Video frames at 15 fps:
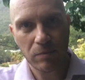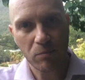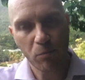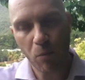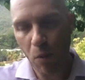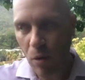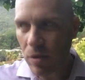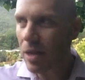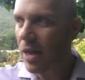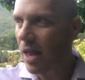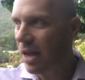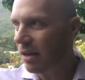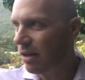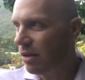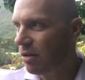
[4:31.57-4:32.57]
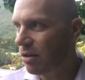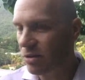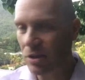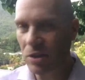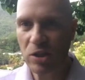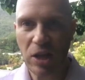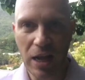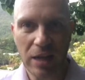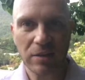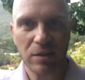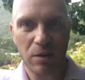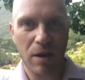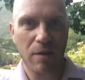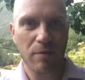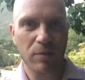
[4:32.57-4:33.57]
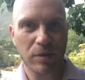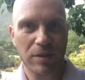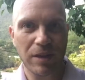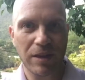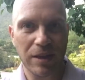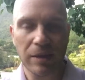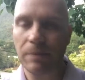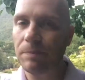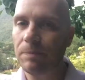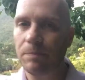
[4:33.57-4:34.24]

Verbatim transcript: More than likely, there's a chance you have what they need.